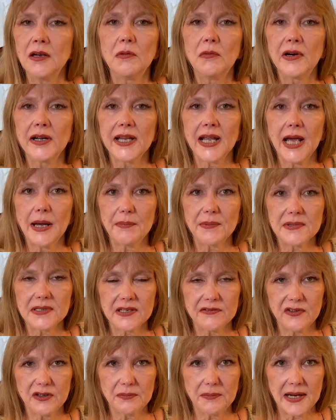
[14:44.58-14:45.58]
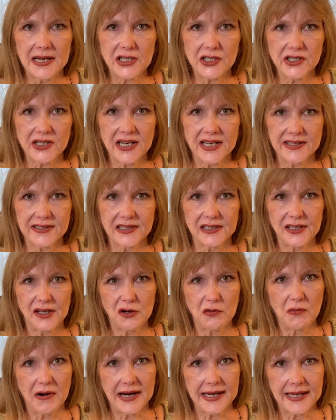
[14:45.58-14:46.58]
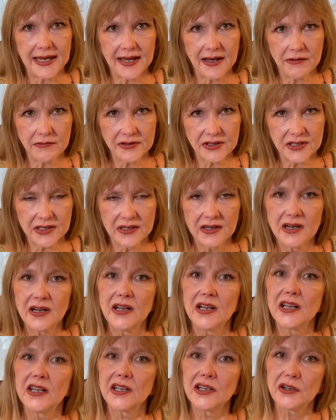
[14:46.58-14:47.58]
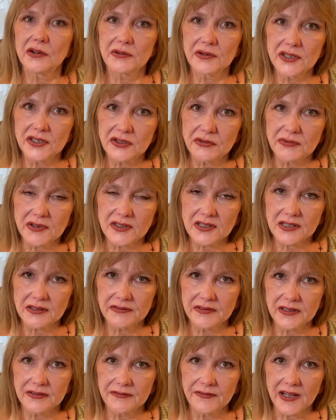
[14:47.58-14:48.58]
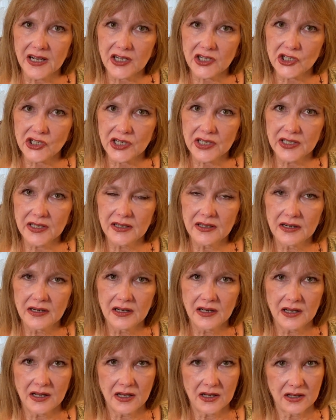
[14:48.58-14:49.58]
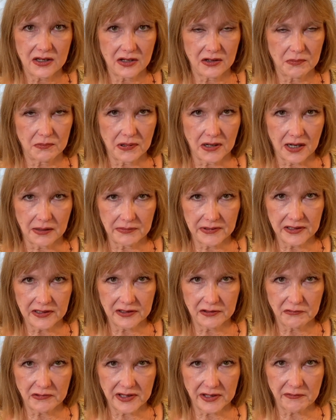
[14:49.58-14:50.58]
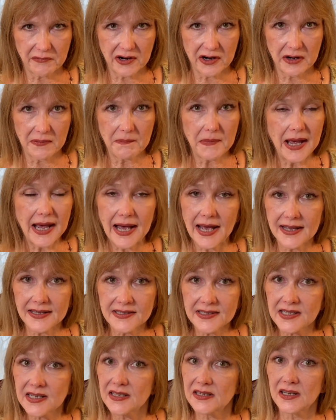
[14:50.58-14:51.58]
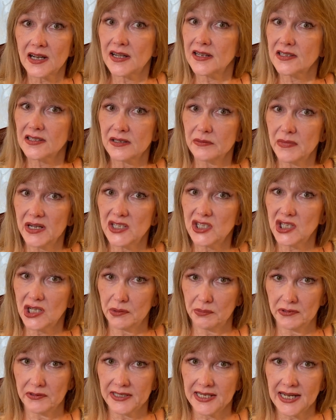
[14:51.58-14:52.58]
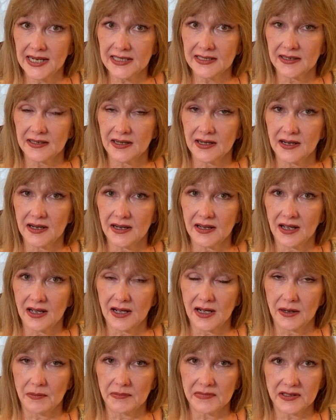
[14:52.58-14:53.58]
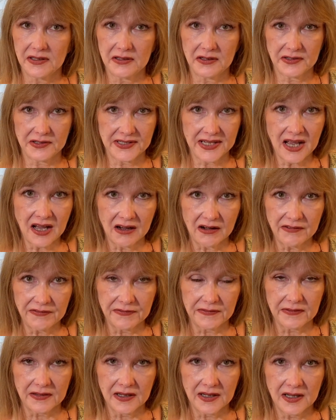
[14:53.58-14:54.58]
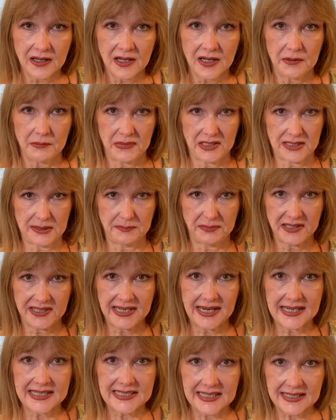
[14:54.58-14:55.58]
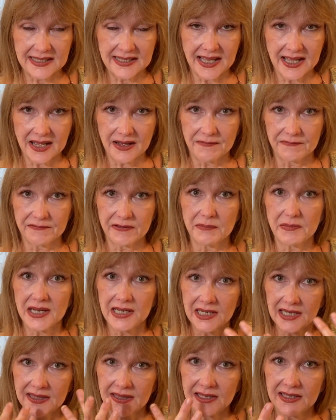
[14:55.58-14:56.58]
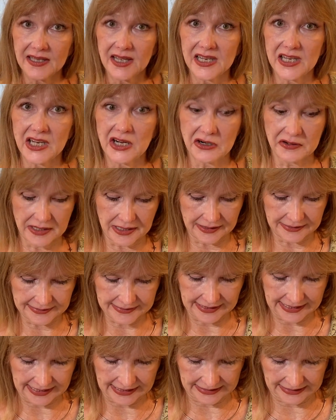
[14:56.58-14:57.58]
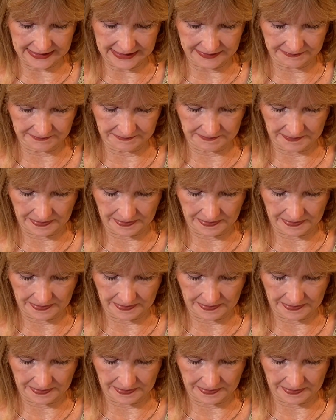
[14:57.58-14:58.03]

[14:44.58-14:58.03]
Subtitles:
What happens if your patient has a low white count? Increased risk of infection. You're probably going to want to wear a mask, not so much to protect yourself, but to protect them from anything that you're exhaling.